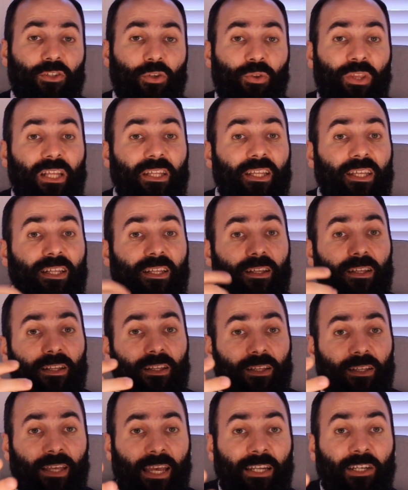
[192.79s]
so that
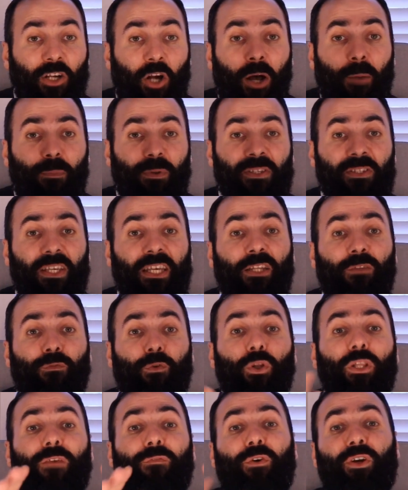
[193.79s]
it can compensate
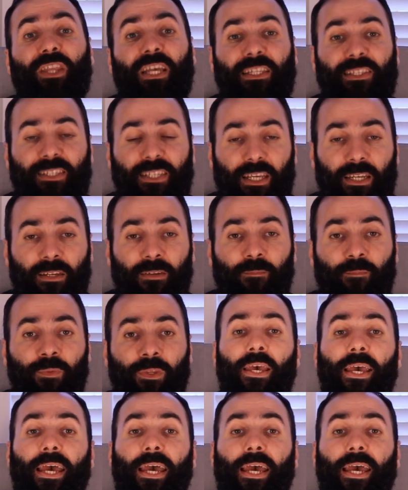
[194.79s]
fully for that sin.